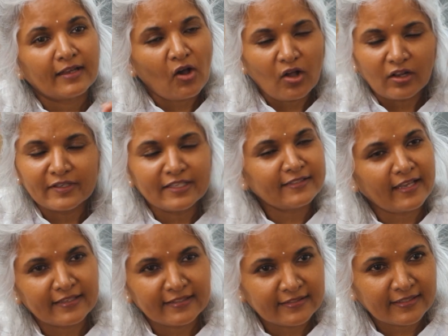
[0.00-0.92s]
Always
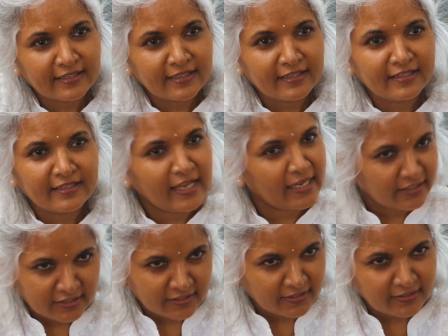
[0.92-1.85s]
I see
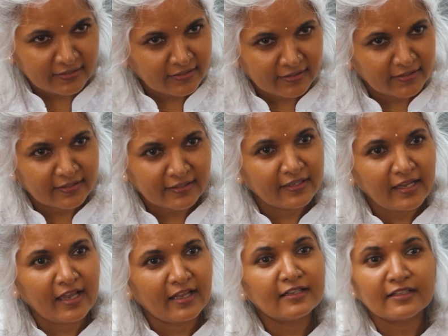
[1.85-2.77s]
nature
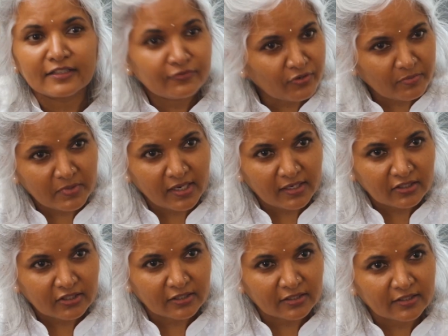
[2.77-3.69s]
and learn from
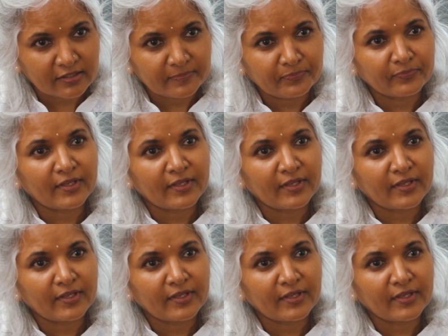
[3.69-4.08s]
nature,